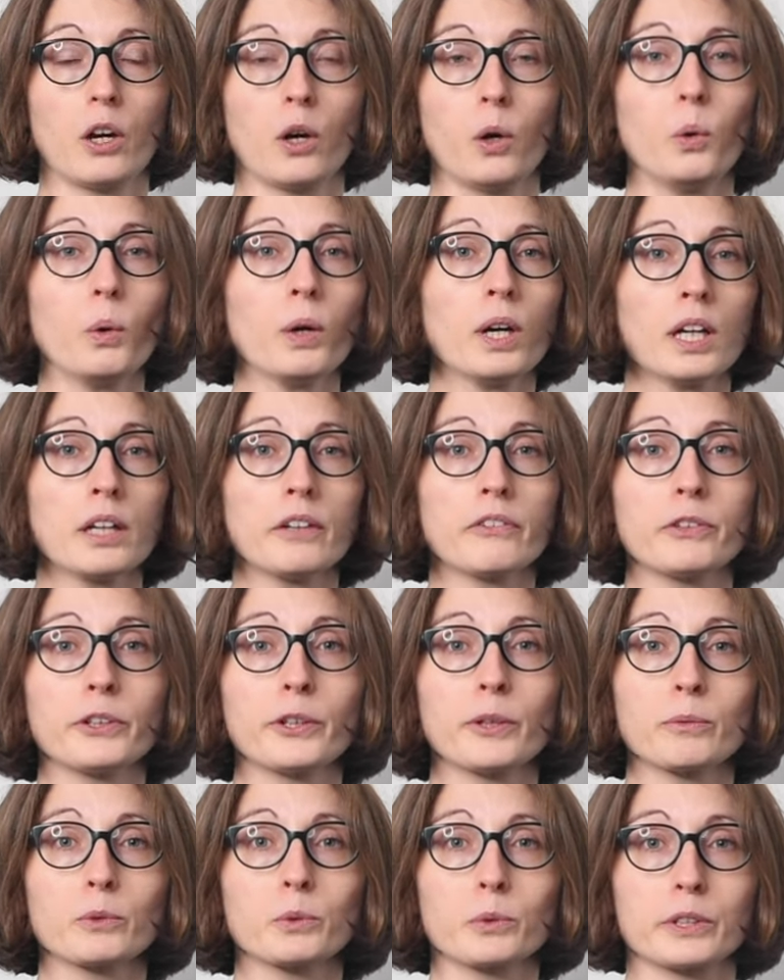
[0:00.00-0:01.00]
who are
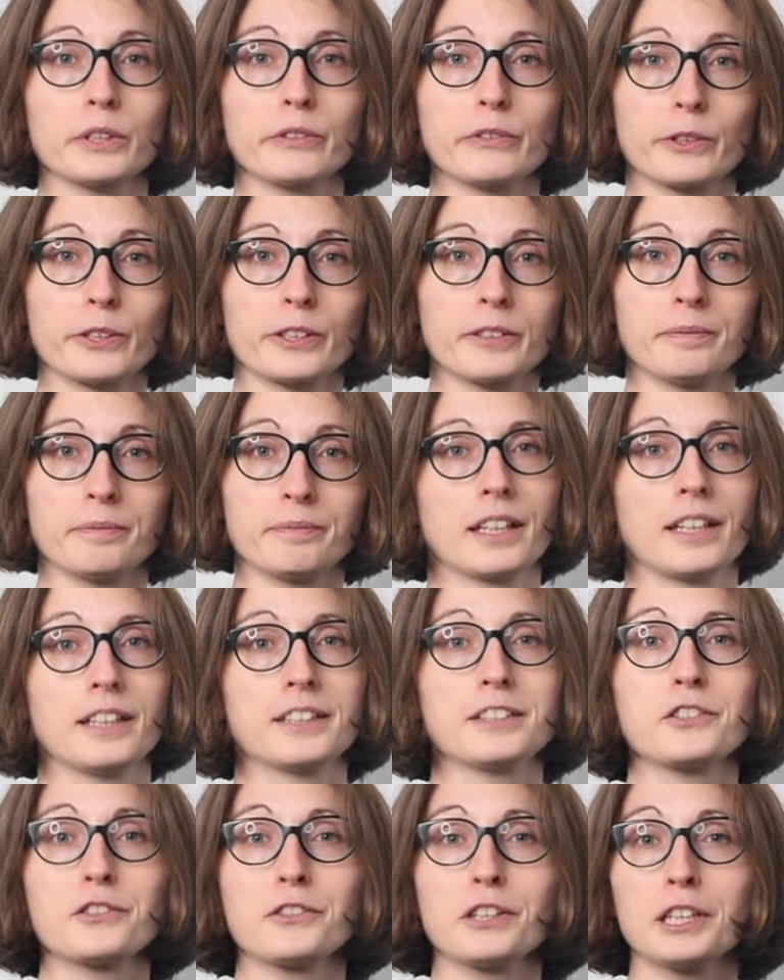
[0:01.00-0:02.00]
Freedom24?
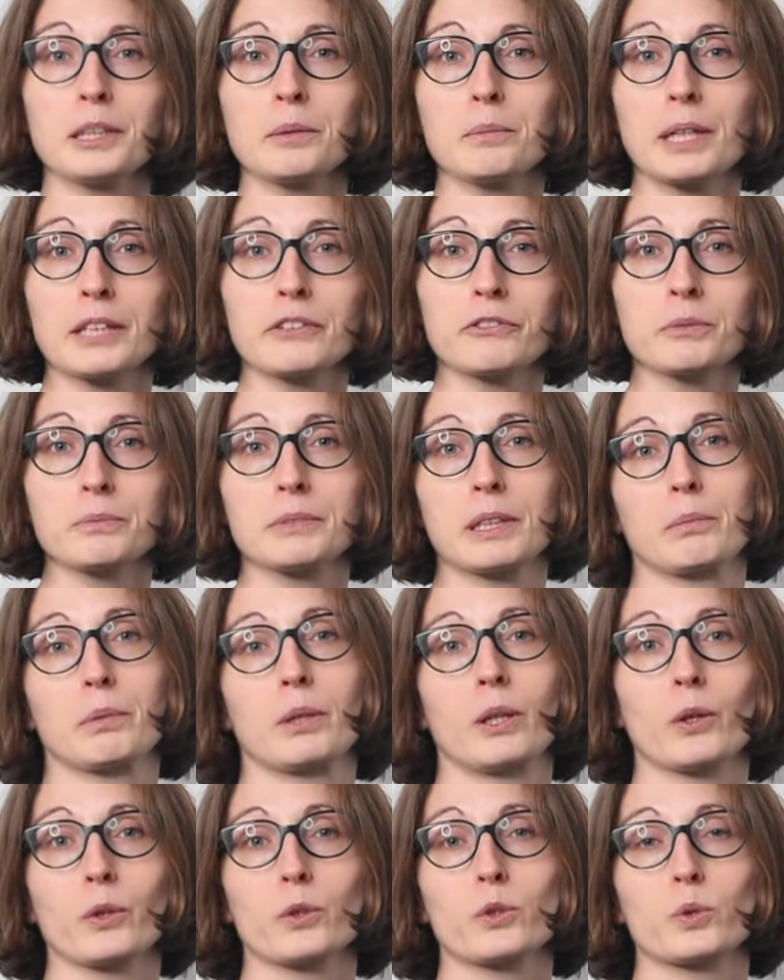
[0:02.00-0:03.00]
It's a trading platform that
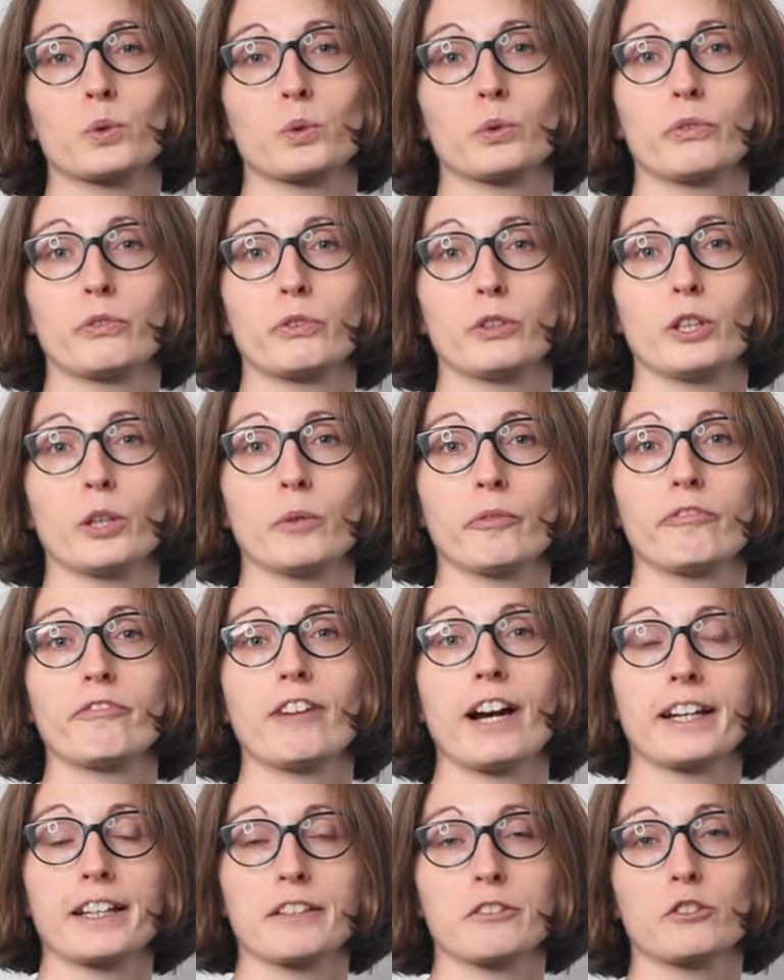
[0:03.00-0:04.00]
belongs to Freedom
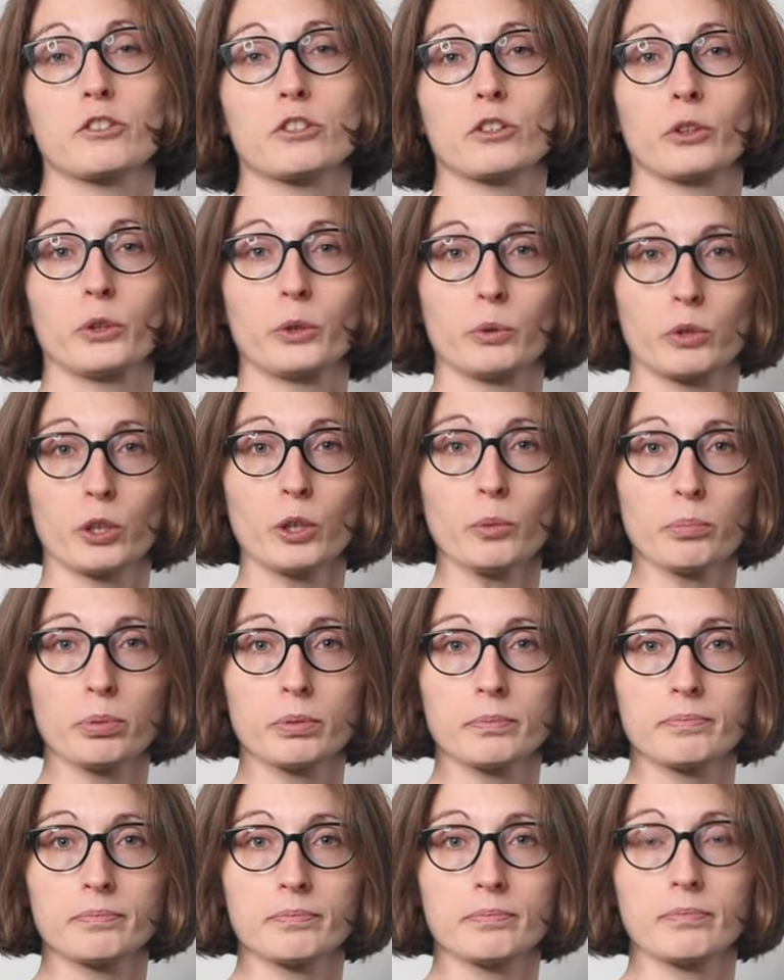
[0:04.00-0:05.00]
Finance Europe,
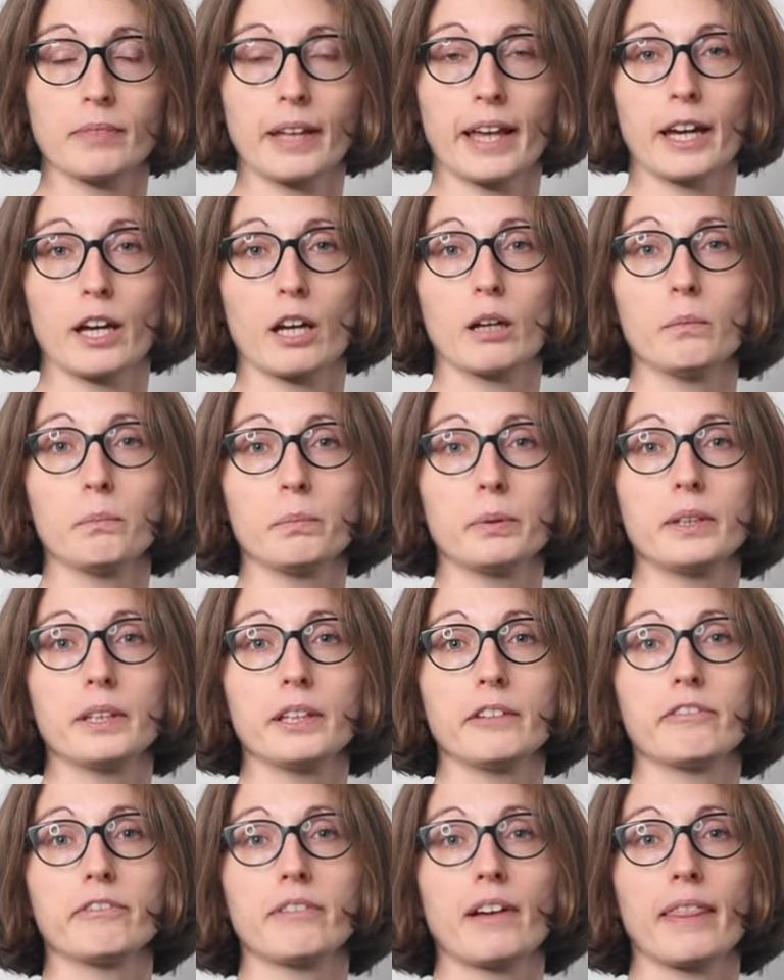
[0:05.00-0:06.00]
a
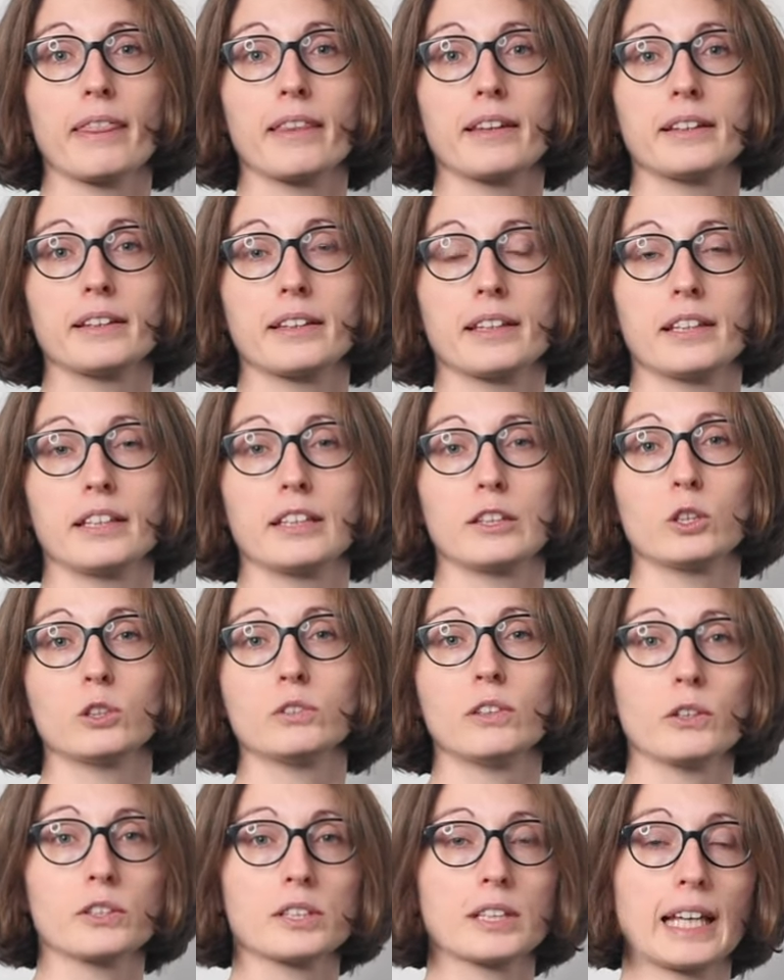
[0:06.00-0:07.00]
company founded in
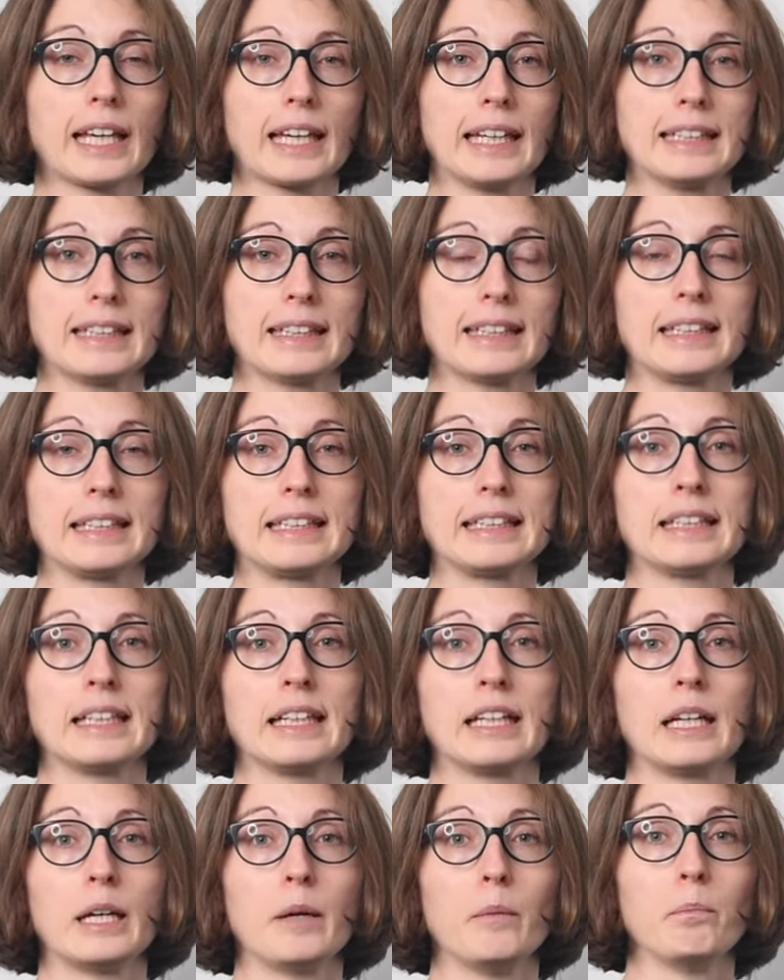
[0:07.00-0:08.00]
2008 in
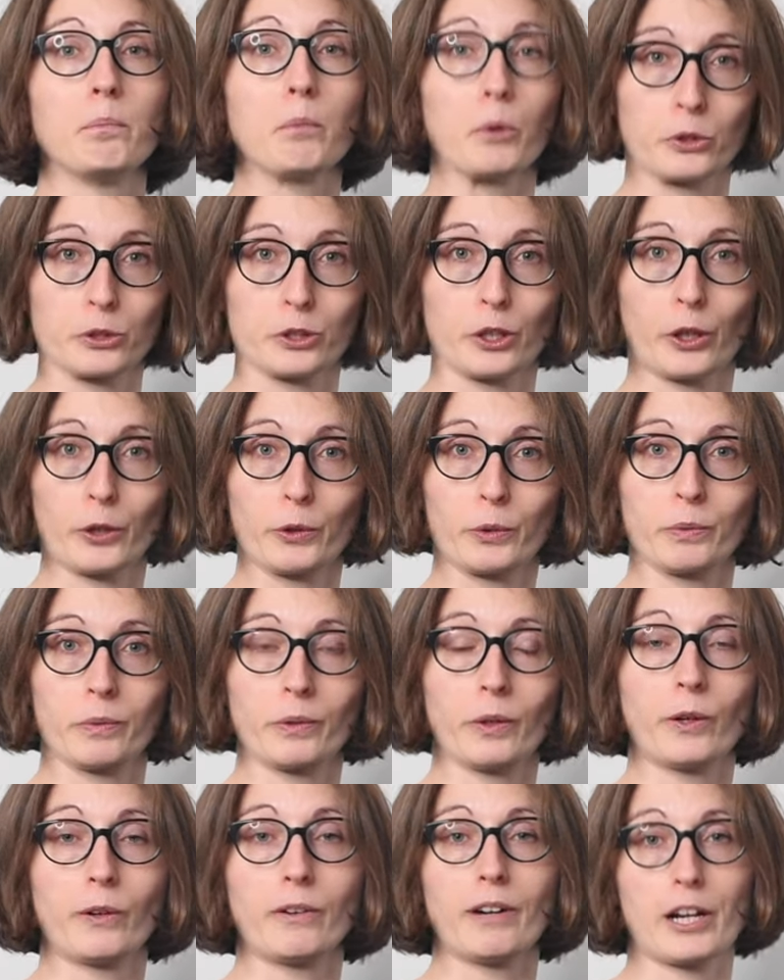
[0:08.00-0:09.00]
Moscow,
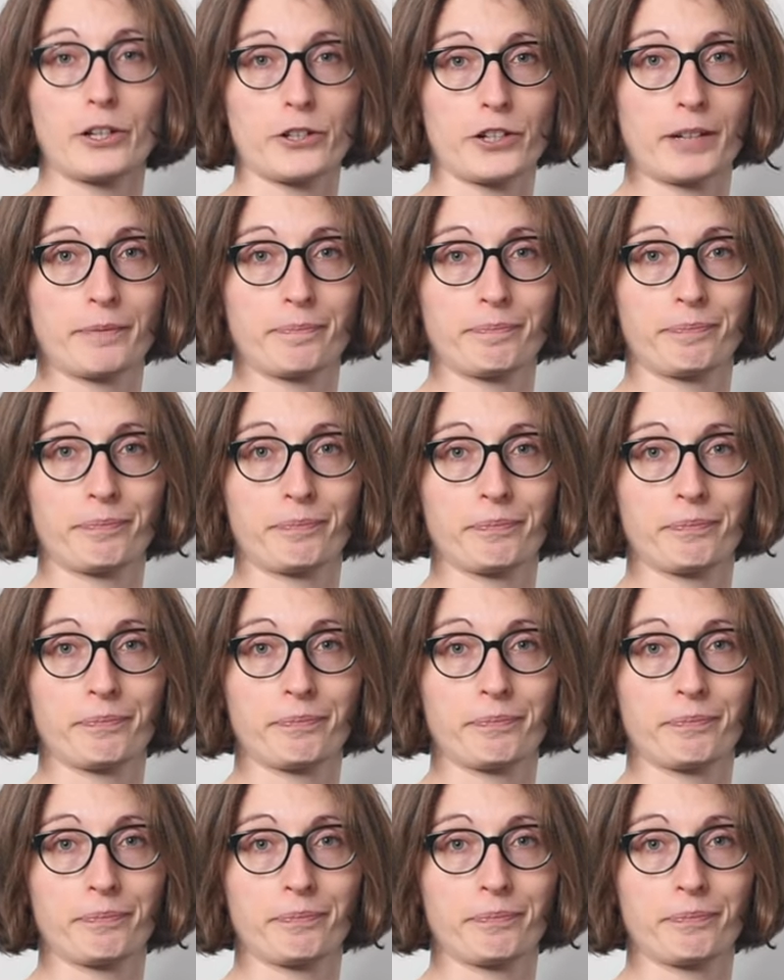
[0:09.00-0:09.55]
Russia.